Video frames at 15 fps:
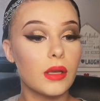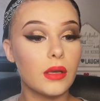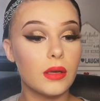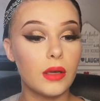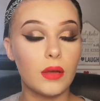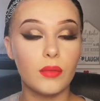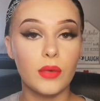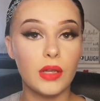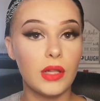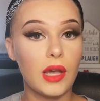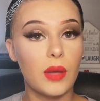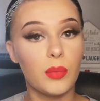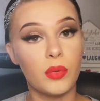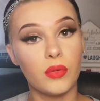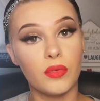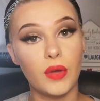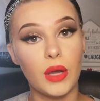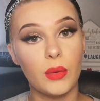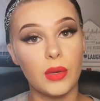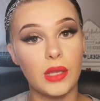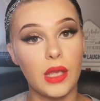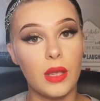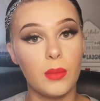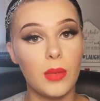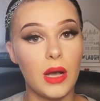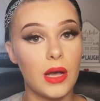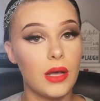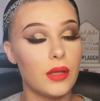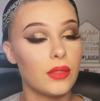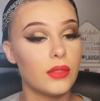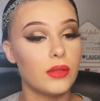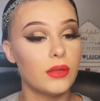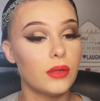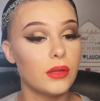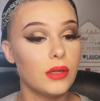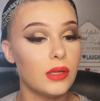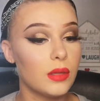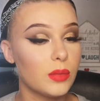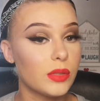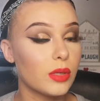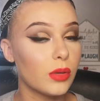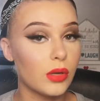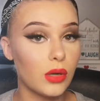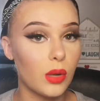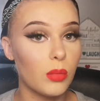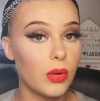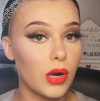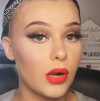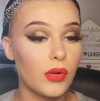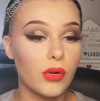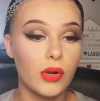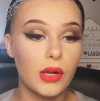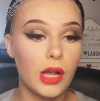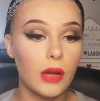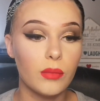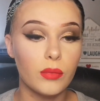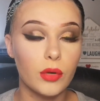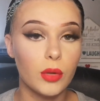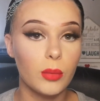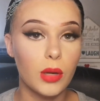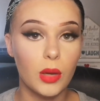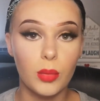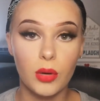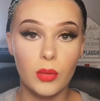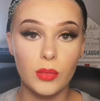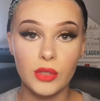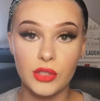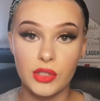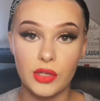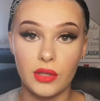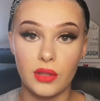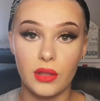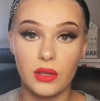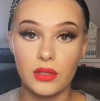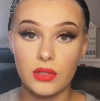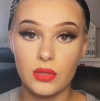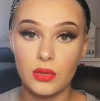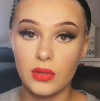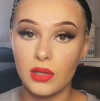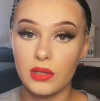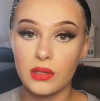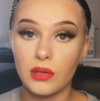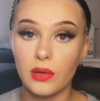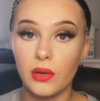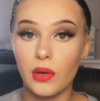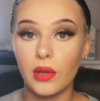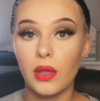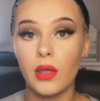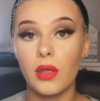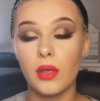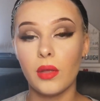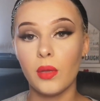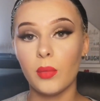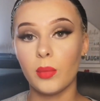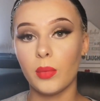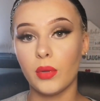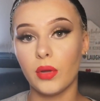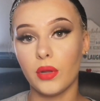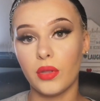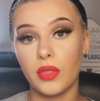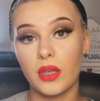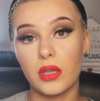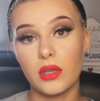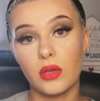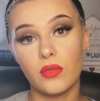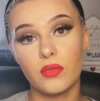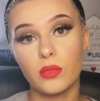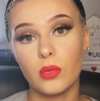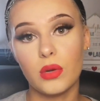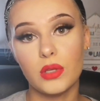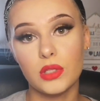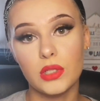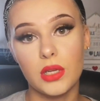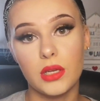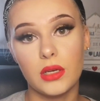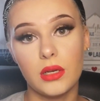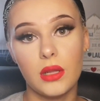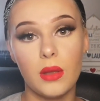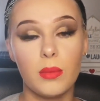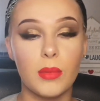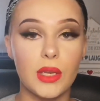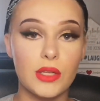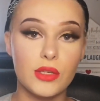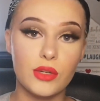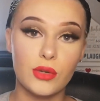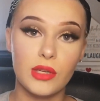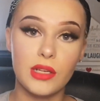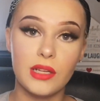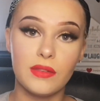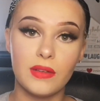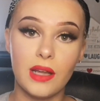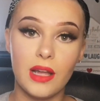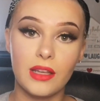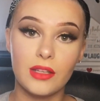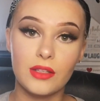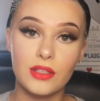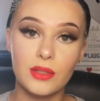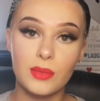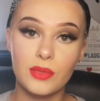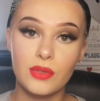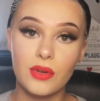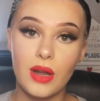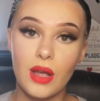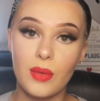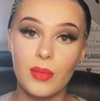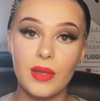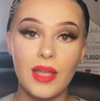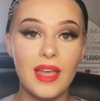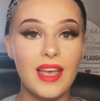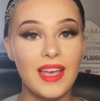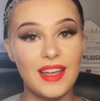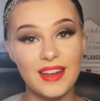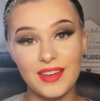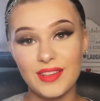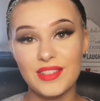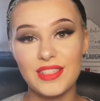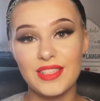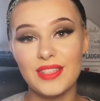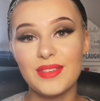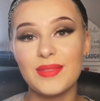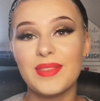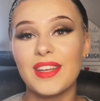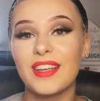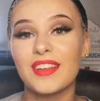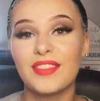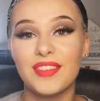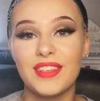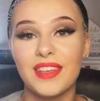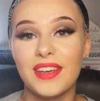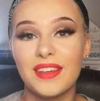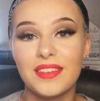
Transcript: I'm really happy with how it came out. The lips look a lot brighter on camera, but I promise you they suit this look. But thank you for watching. Make sure you leave a like and subscribe, and I'll see you in the next video.